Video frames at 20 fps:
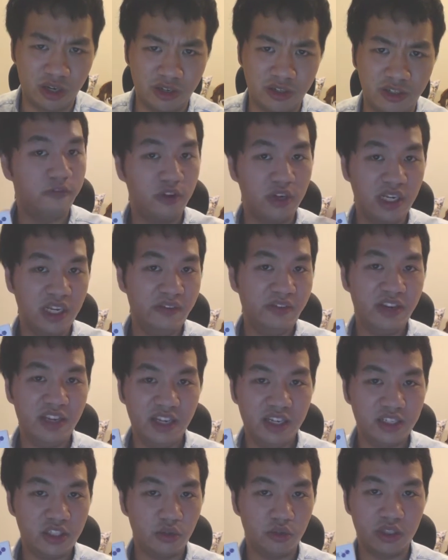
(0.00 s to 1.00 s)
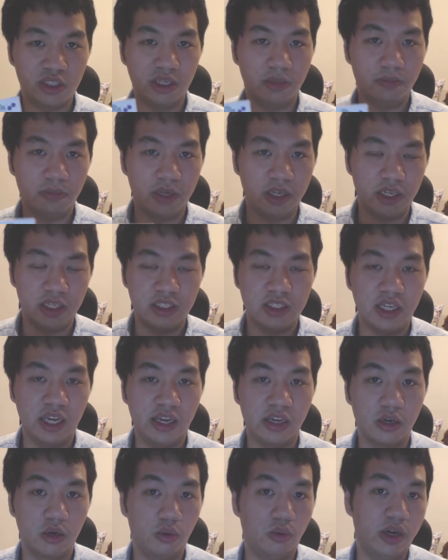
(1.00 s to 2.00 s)
For DVDs, you simply
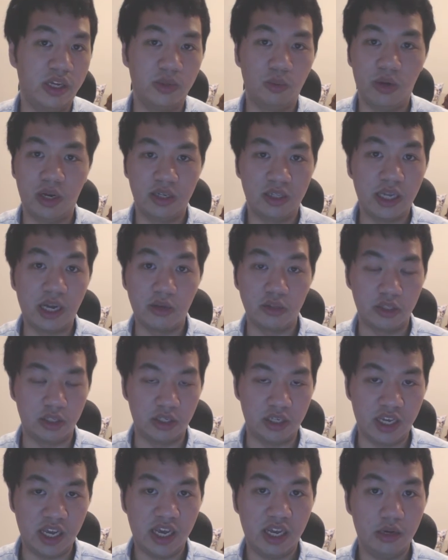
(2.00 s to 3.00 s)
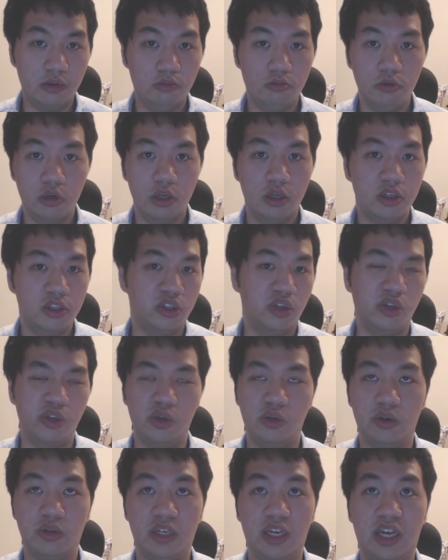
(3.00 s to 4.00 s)
take away 1,000 yen, so
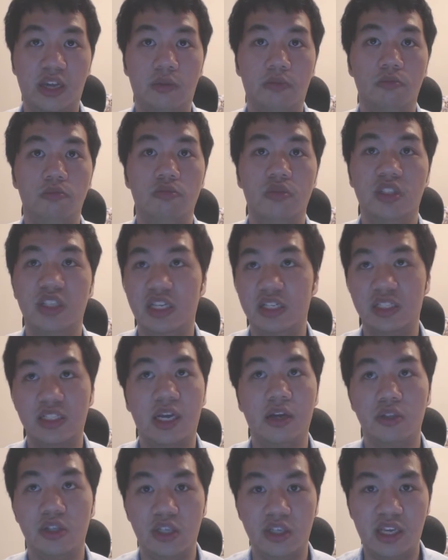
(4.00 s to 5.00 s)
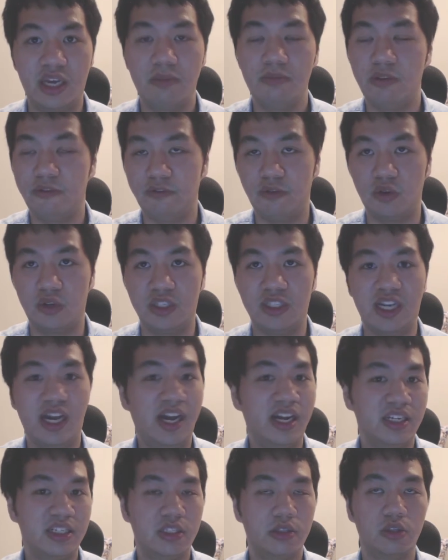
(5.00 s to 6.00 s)
you'll get 6,000 yen before
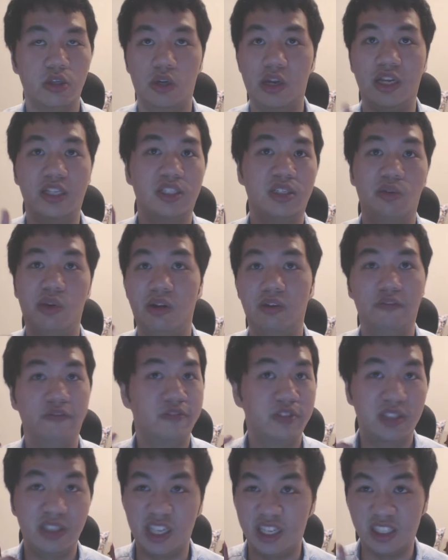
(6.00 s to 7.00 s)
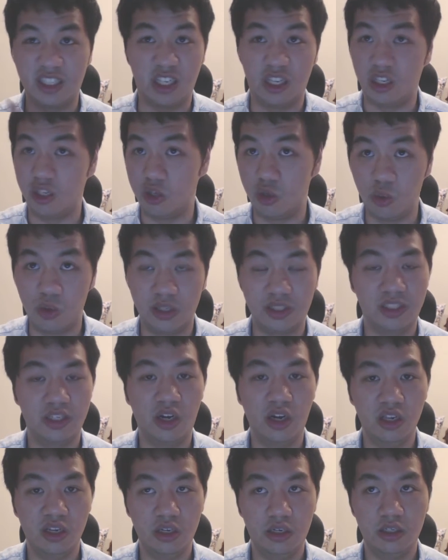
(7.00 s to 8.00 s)
tax, so that's around
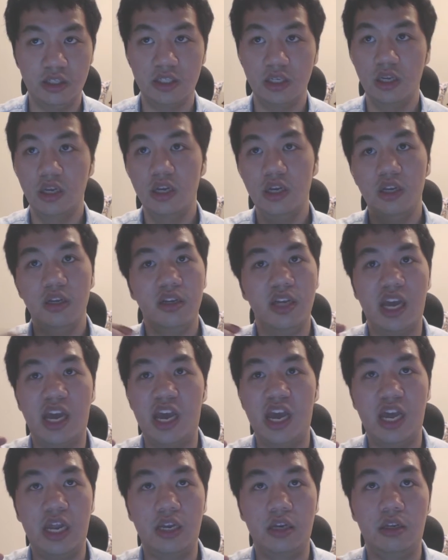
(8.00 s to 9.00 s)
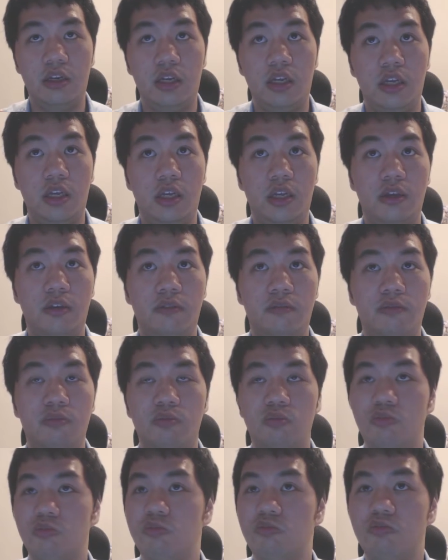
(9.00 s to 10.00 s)
$60. And if
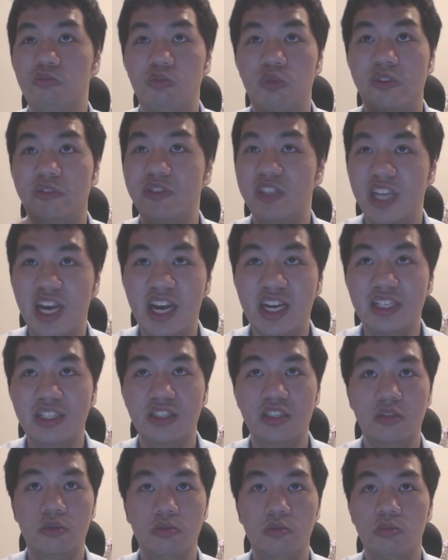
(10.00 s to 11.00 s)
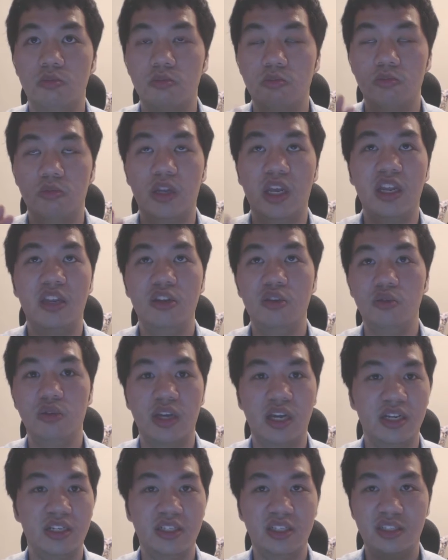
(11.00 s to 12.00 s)
with tax, then you
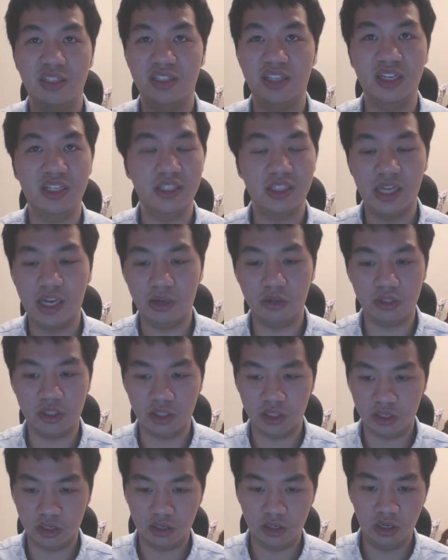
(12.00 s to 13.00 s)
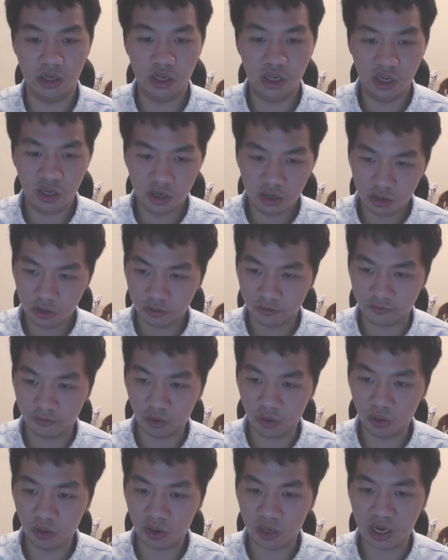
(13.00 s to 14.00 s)
get
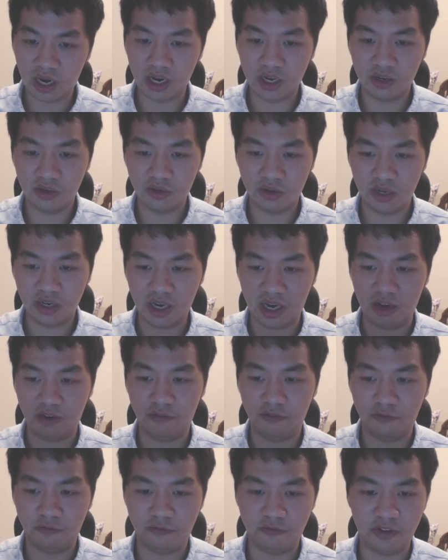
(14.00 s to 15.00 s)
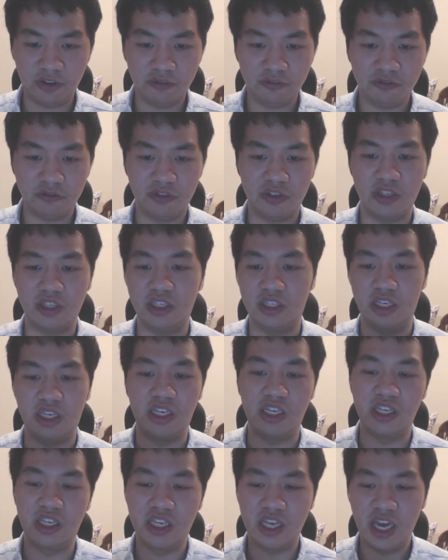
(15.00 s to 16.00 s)
6,450
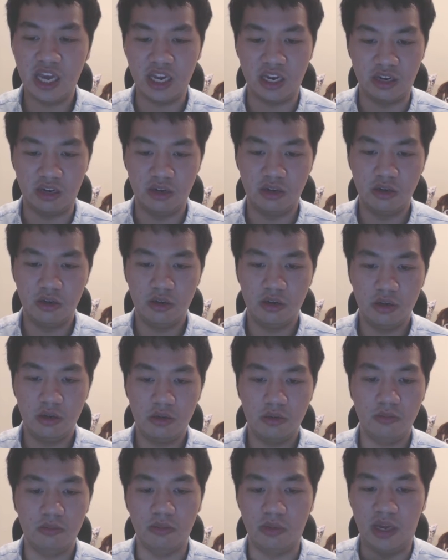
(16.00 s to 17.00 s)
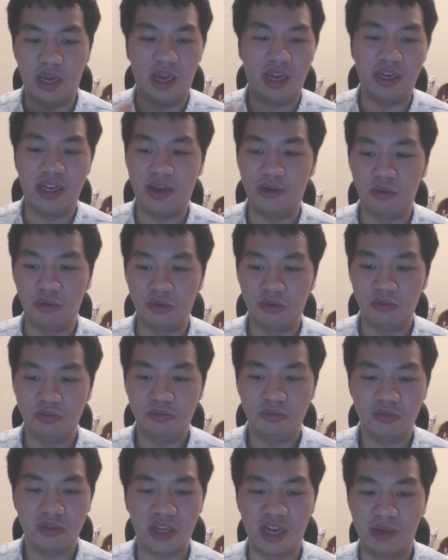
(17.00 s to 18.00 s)
yen, and that would
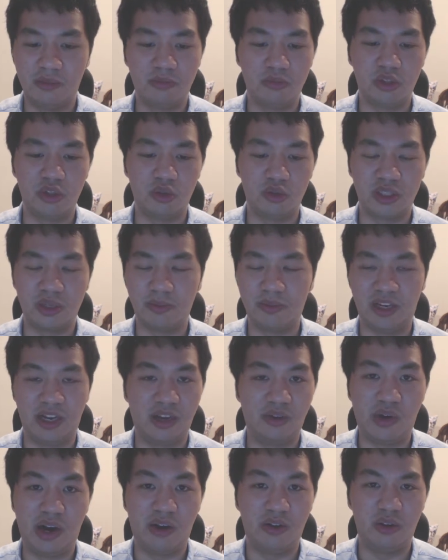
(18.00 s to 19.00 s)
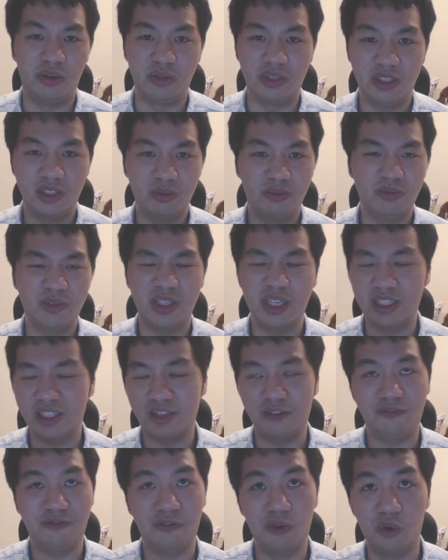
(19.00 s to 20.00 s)
come to something around
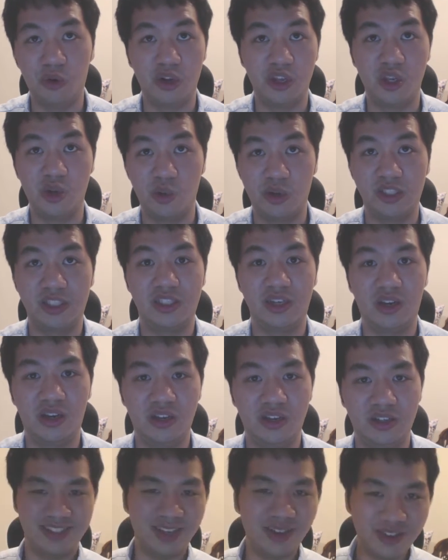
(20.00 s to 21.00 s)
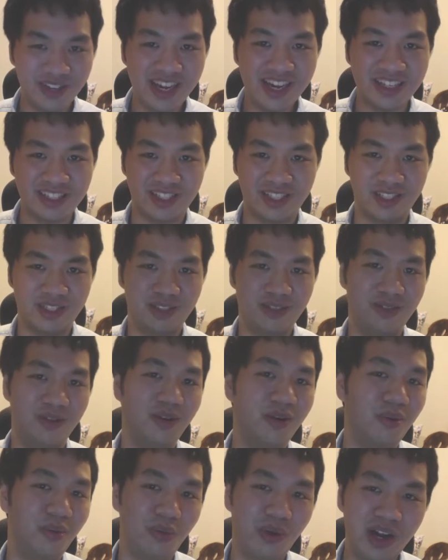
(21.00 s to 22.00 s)
$64. So yes,
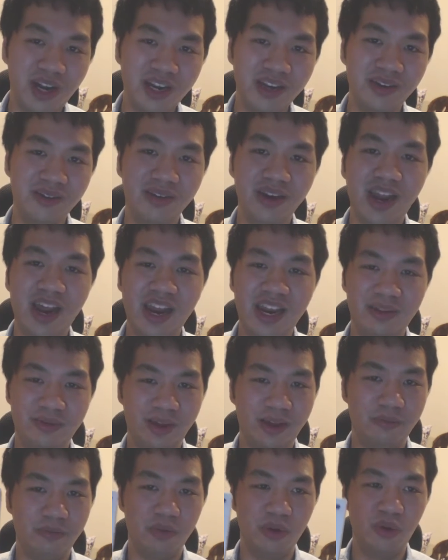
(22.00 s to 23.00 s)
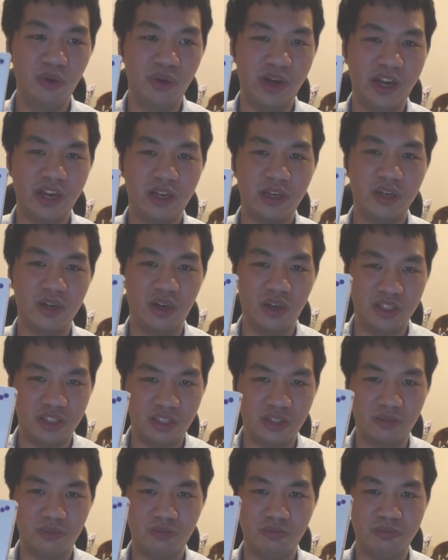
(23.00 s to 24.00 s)
one anime Blu-ray
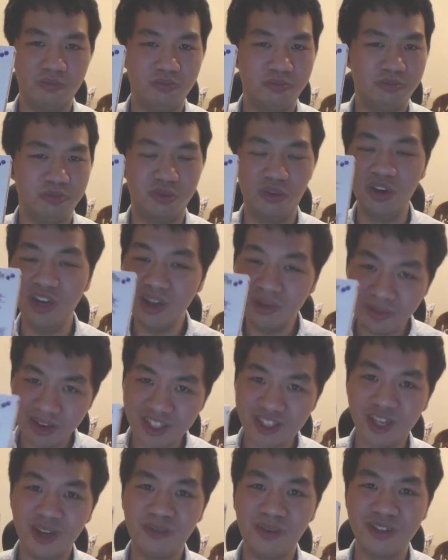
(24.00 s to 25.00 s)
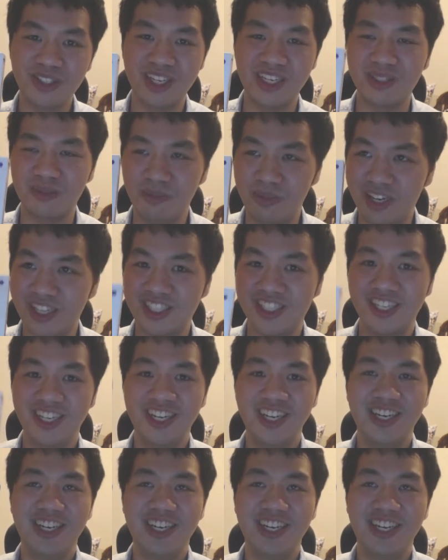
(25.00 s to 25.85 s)
costs pretty much almost as much